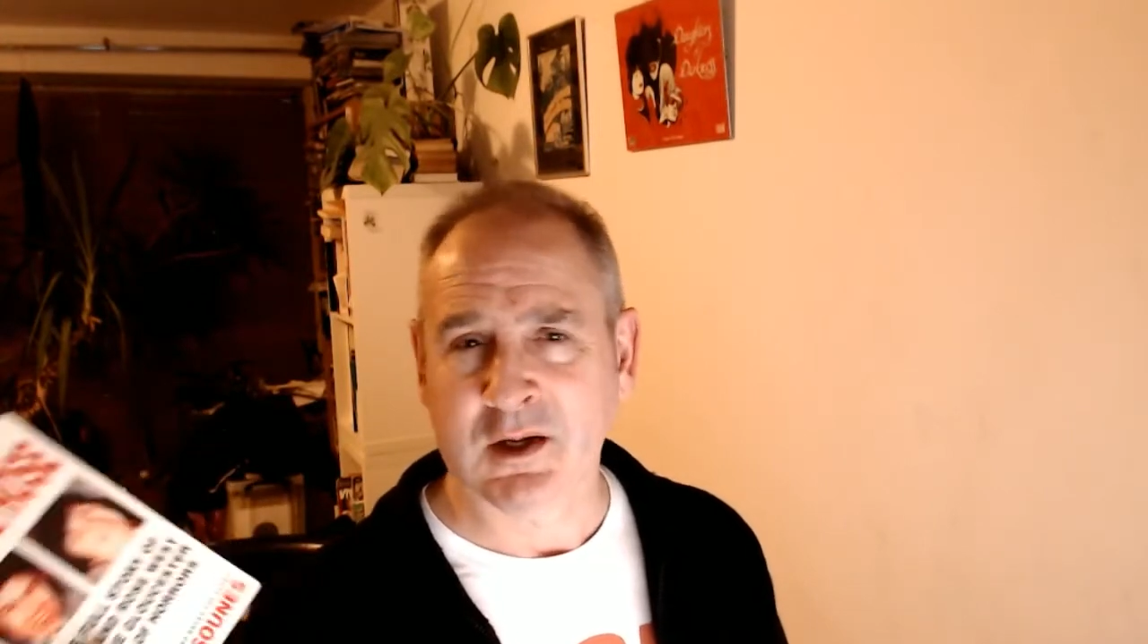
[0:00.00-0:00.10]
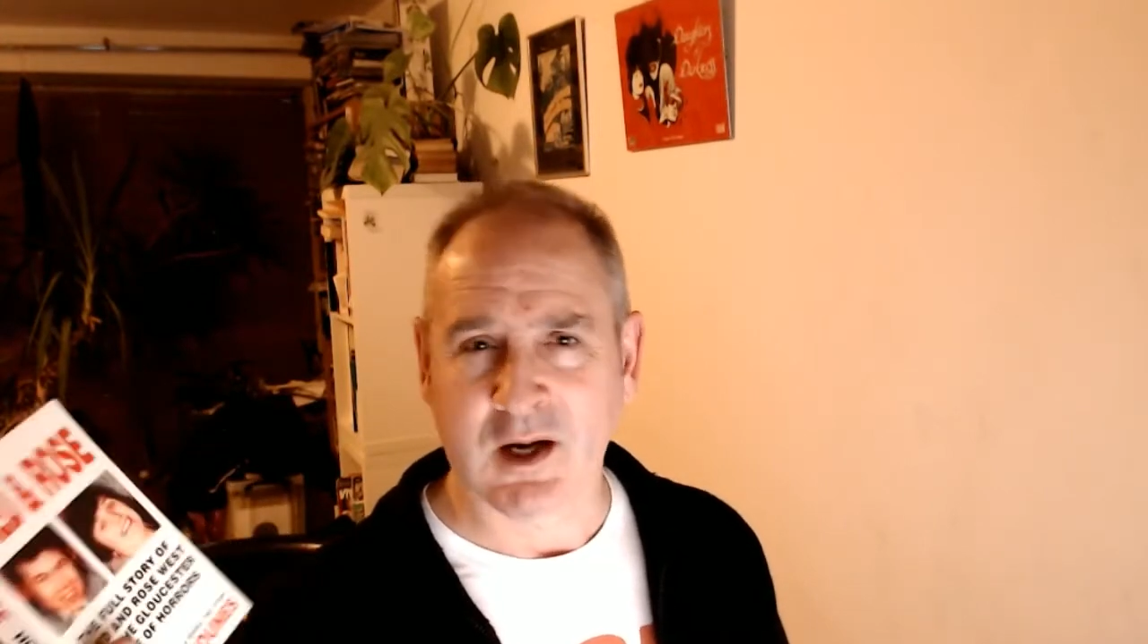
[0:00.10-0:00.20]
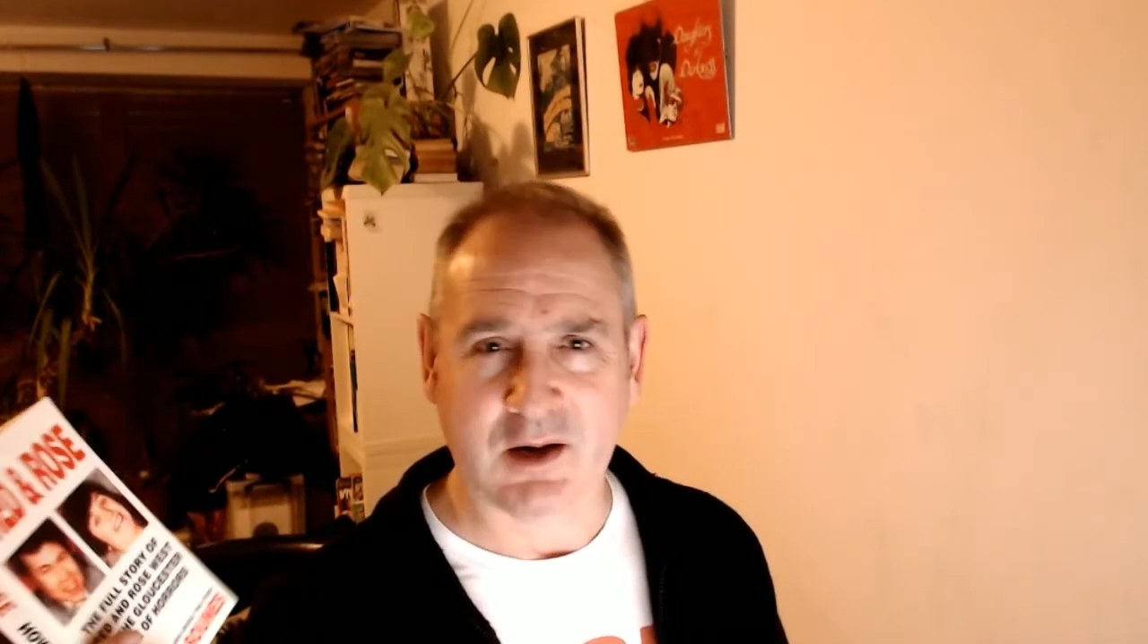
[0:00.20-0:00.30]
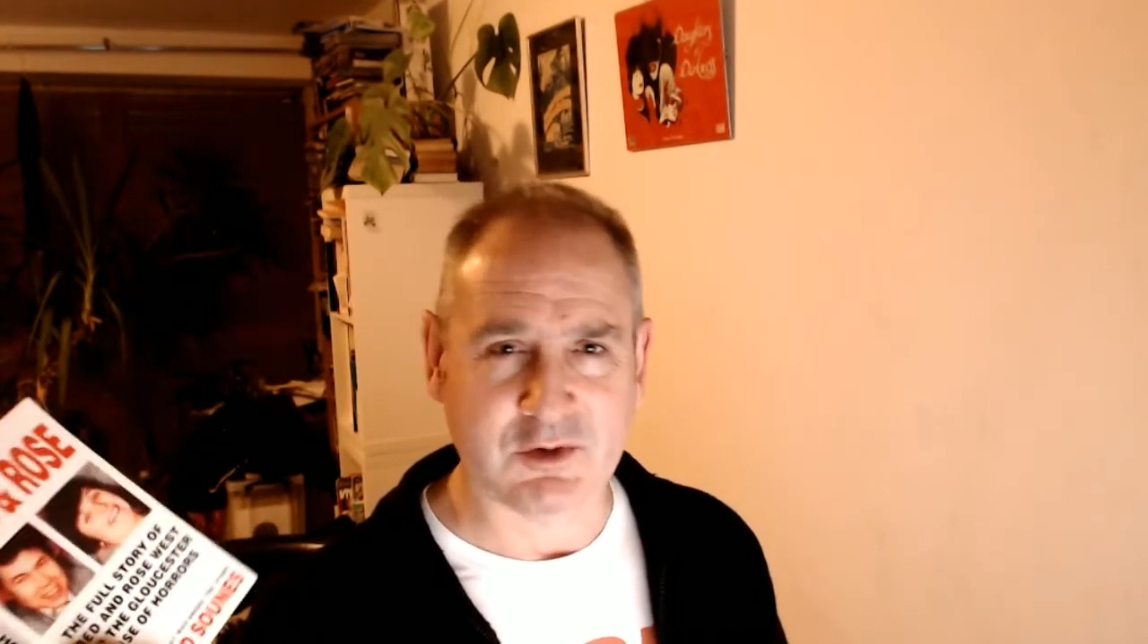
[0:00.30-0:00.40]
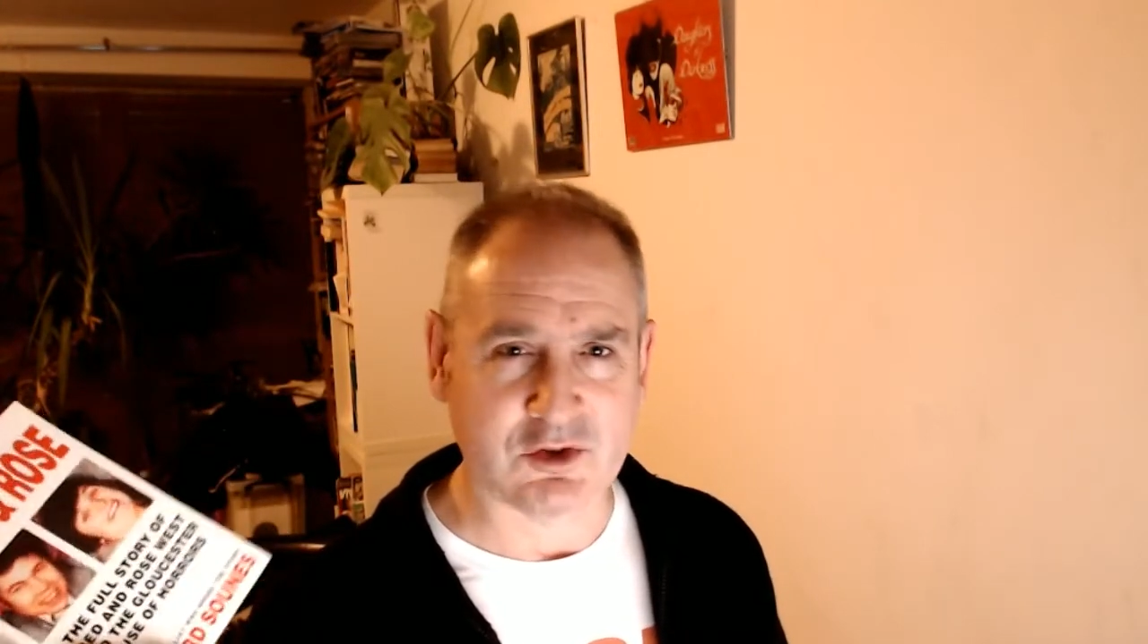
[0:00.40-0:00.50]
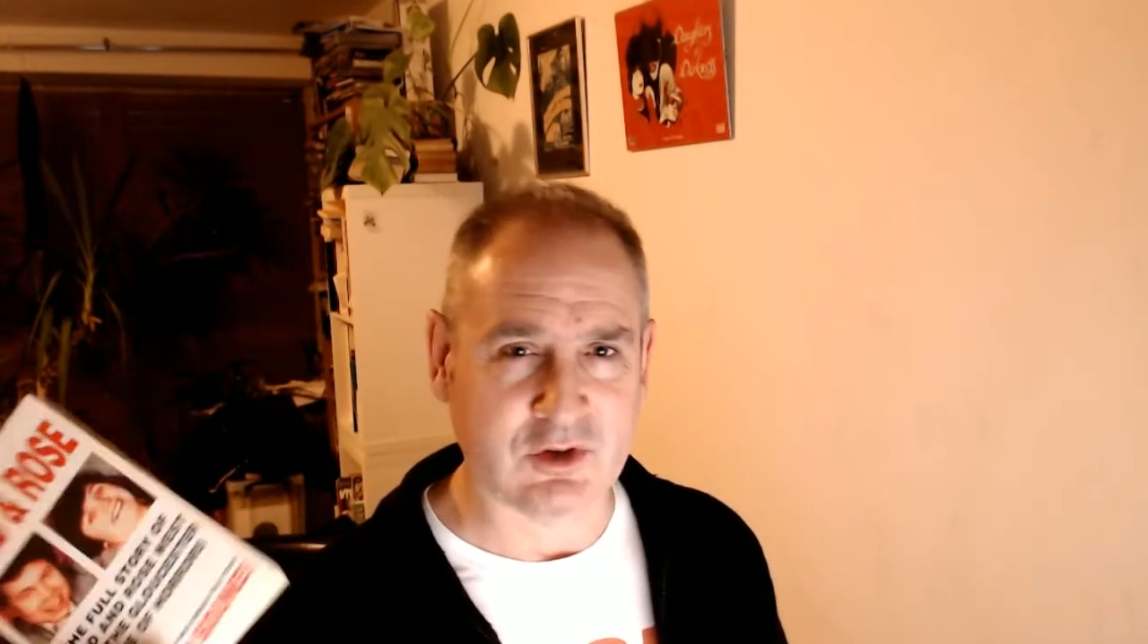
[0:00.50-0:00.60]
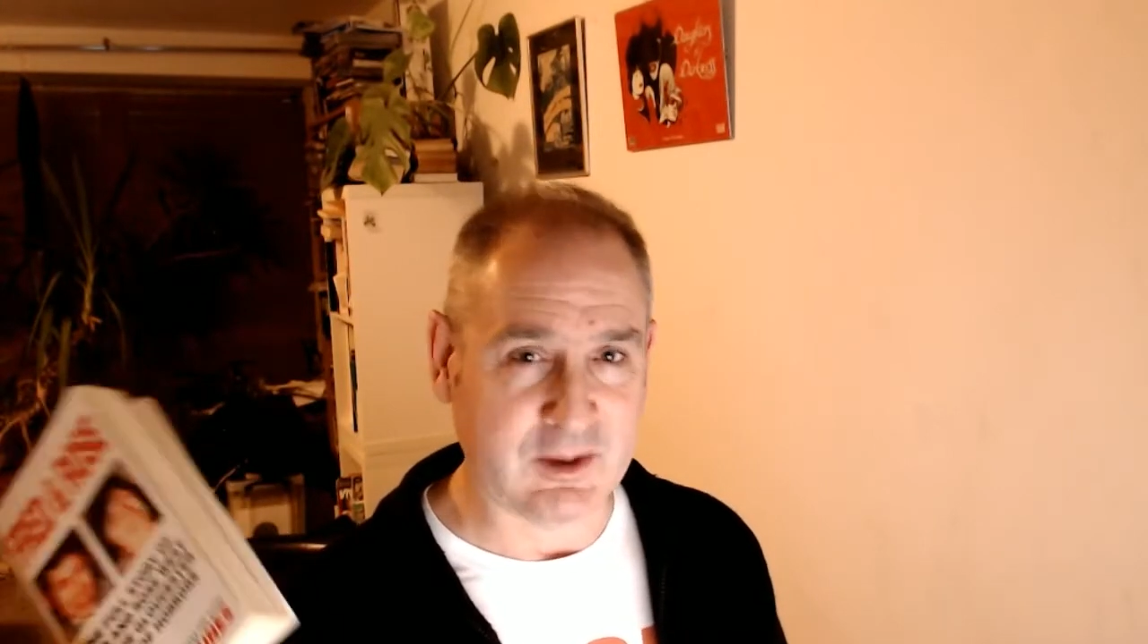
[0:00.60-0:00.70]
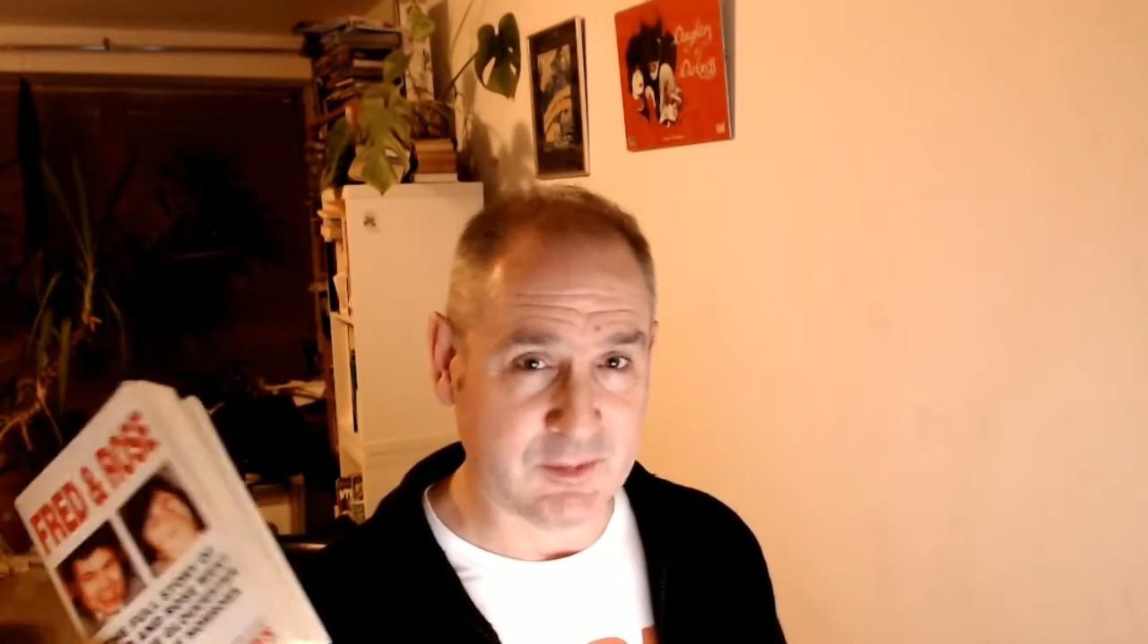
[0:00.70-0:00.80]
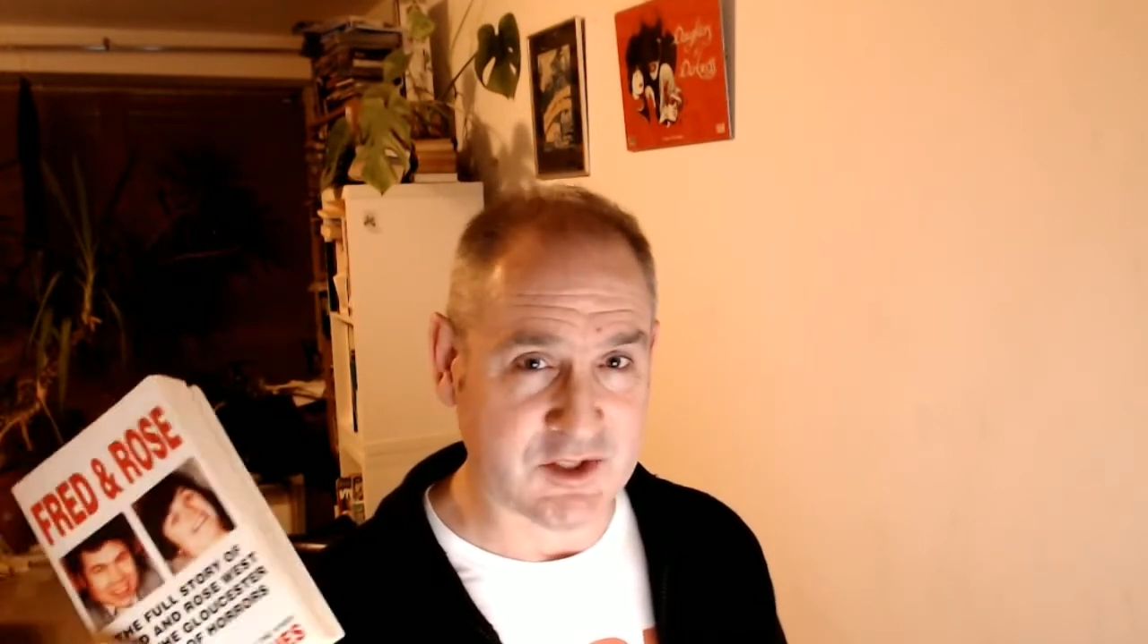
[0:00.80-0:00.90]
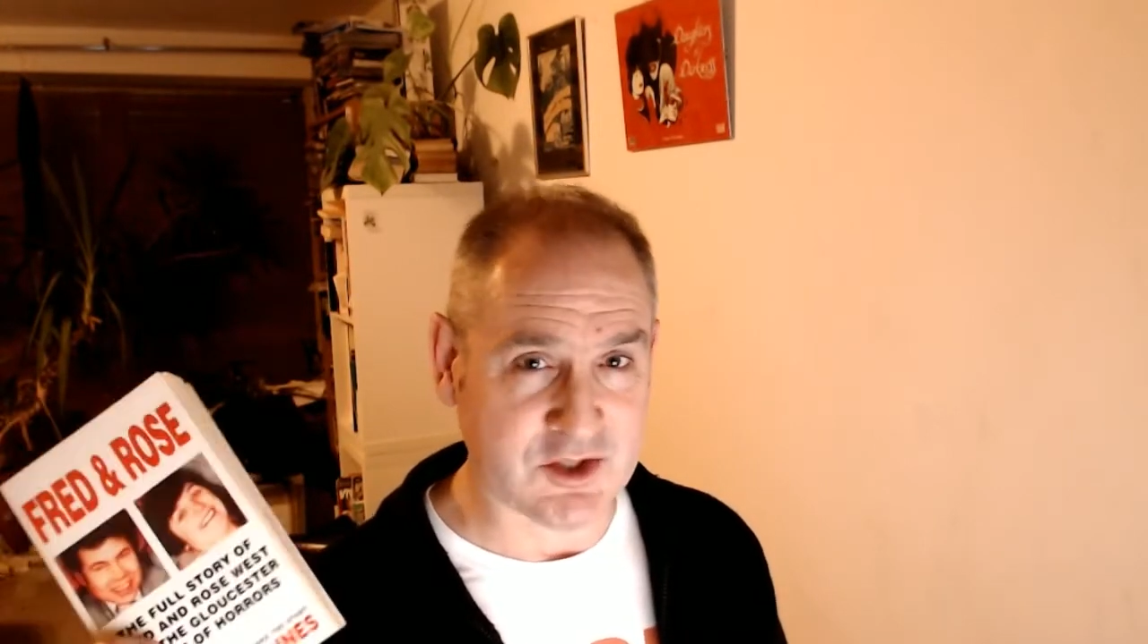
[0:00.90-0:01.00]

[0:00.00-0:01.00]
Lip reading: other treatments